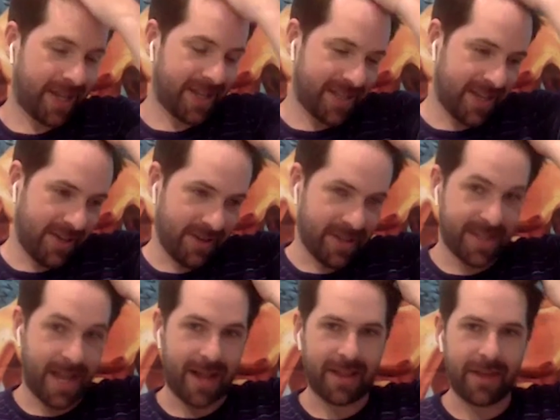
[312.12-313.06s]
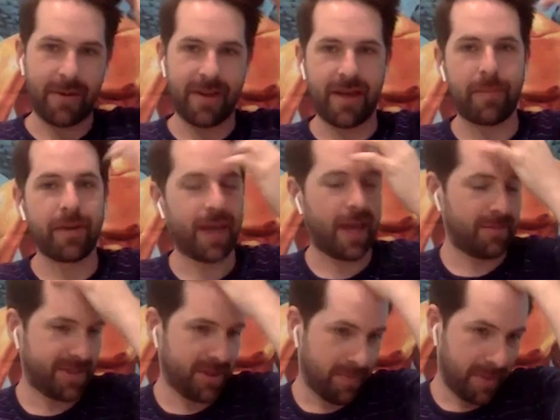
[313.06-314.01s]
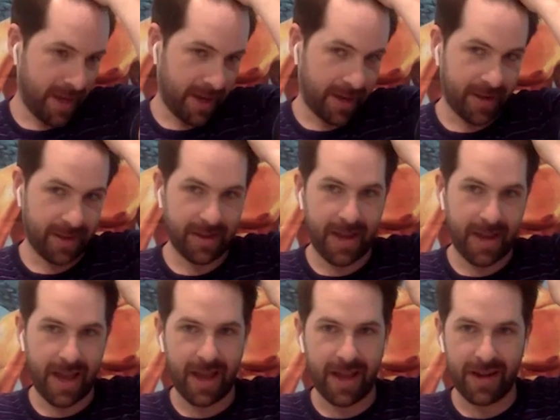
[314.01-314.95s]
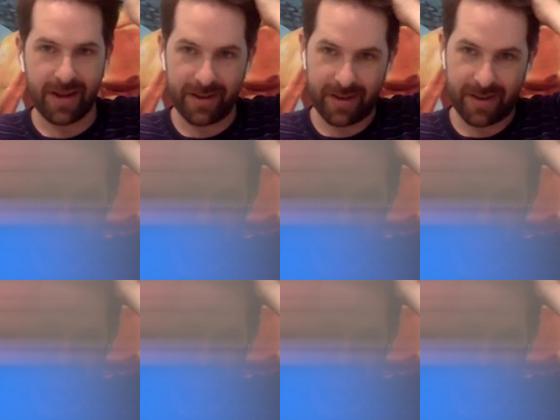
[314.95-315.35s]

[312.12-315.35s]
I can tell you exactly why that became so big, and